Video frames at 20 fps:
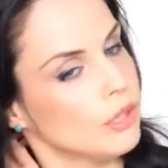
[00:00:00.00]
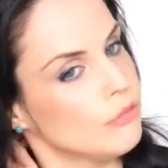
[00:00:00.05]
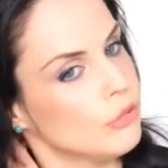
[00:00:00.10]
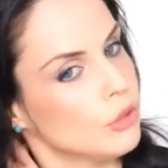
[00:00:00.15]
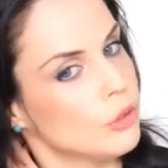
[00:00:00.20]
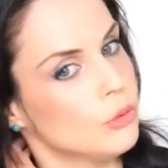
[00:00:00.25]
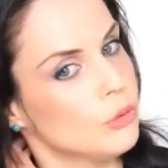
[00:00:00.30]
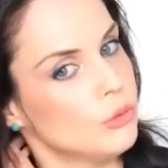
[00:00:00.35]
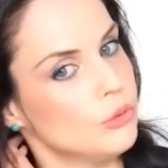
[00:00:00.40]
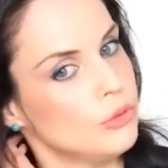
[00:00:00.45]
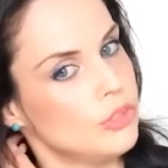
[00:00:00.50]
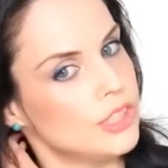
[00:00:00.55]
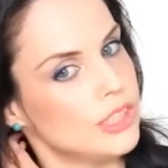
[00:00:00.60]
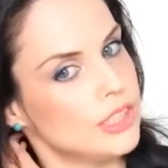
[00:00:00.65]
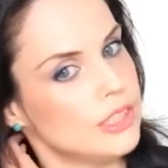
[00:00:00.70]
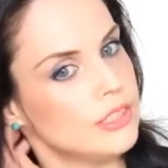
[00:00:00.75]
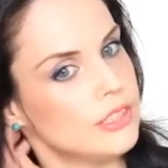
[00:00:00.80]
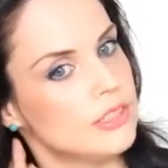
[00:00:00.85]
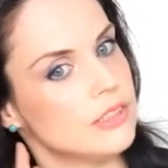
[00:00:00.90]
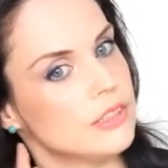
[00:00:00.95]

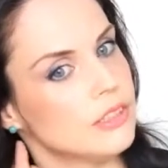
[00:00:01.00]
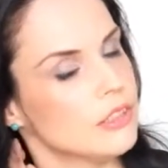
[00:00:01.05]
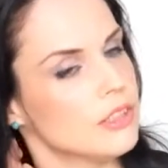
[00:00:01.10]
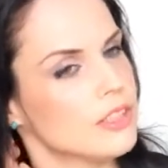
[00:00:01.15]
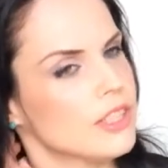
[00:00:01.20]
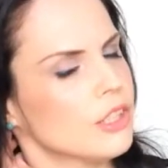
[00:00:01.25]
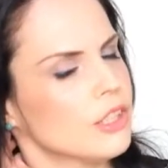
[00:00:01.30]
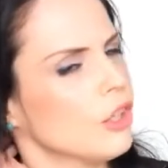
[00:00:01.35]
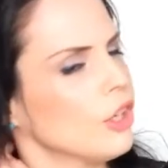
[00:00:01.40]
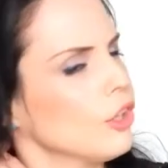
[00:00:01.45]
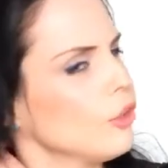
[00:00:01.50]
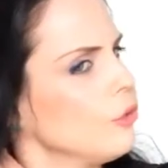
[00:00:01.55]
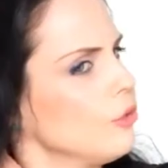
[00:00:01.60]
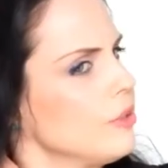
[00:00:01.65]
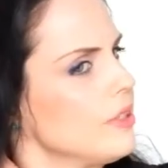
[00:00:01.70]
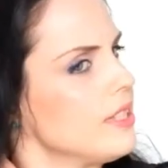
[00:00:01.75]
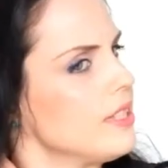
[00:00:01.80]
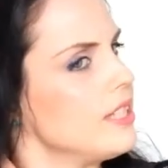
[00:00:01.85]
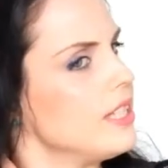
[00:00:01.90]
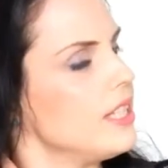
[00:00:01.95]
recorded, because I
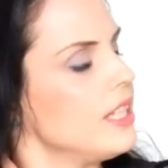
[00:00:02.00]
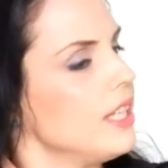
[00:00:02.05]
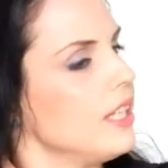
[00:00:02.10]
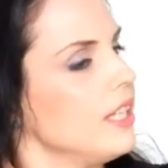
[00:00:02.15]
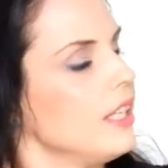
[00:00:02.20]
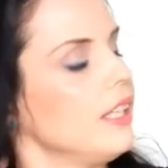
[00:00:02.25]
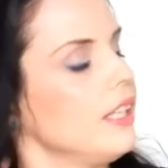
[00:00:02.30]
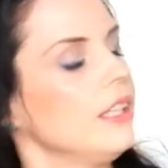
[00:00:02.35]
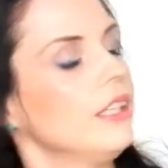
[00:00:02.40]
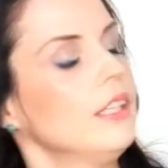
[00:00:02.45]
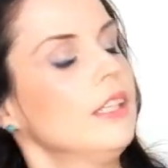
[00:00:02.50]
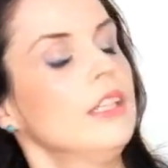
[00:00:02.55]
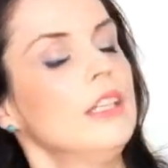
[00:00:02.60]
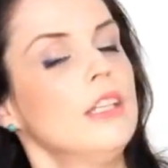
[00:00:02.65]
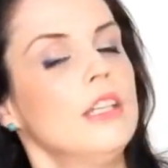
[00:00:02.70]
couldn't see.